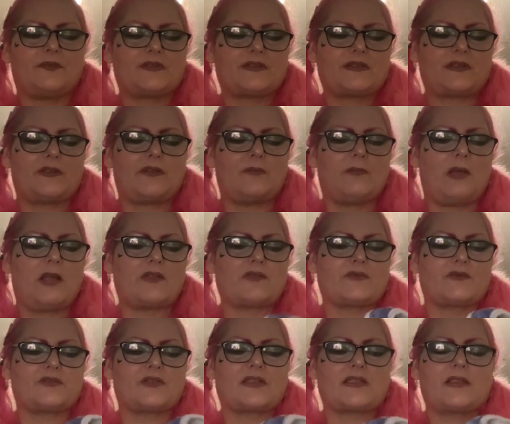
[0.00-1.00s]
So you might as
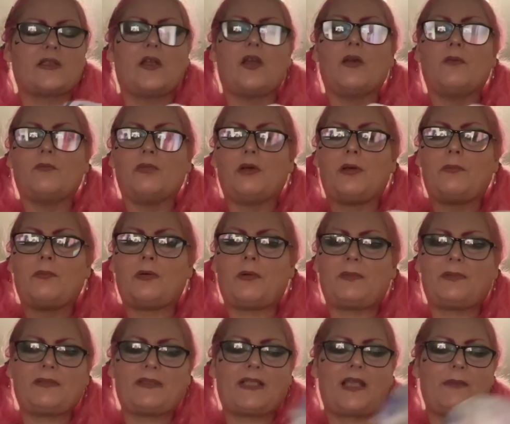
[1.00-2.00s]
well just put a
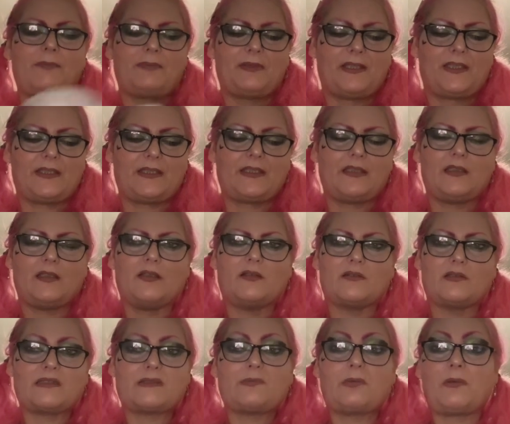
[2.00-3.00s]
proper nappy,
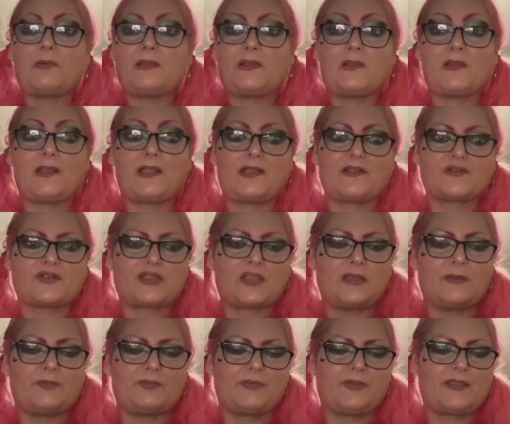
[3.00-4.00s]
because it'd probably look
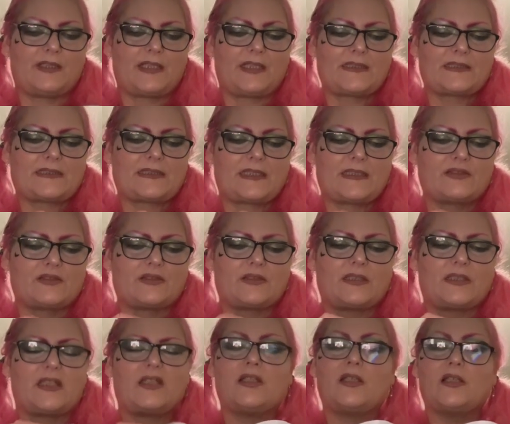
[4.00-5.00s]
cheaper in that sense. You can
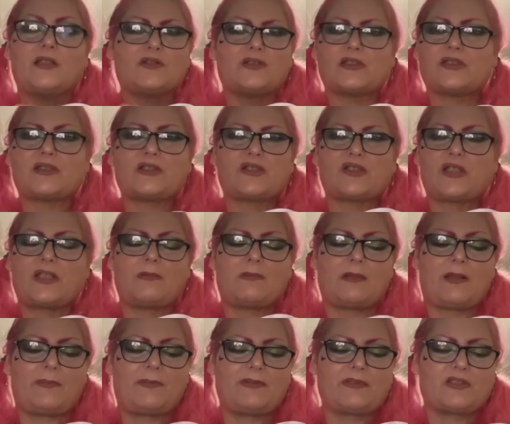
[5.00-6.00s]
get just a cheap
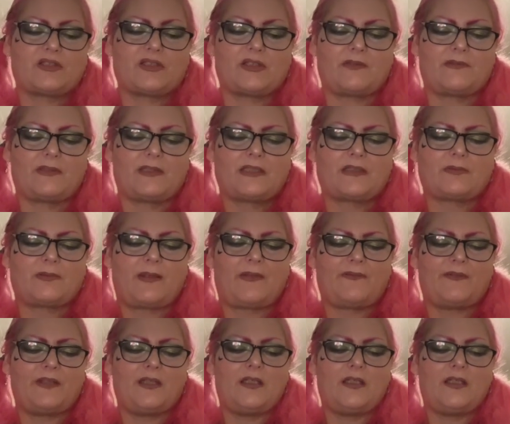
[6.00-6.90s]
nappy, you don't need to have